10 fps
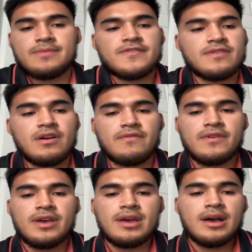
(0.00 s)
himself
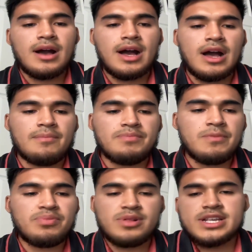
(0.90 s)
be
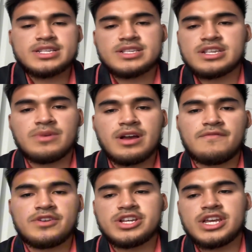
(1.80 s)
placed in some
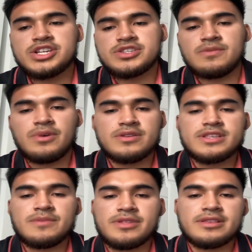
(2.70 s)
conversations amongst
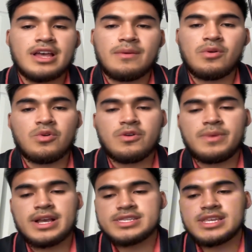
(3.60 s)
some of the top
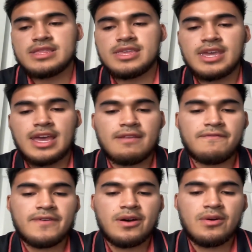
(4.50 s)
quarterbacks in the
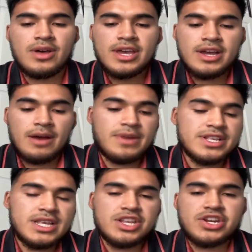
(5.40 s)
NFL. I'm
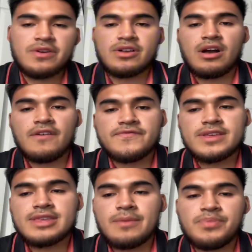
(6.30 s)
not saying Jared Goff
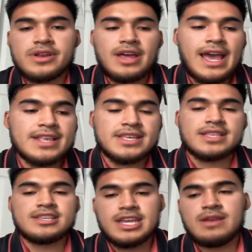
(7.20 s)
did that, but as a
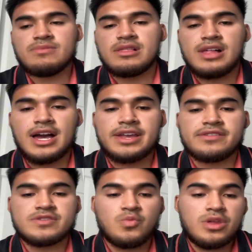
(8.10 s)
team, the
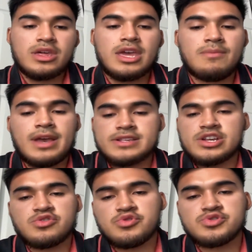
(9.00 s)
Lions, with him as a
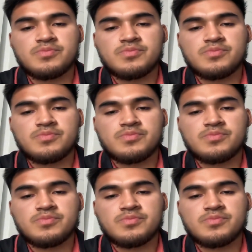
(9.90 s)
crucial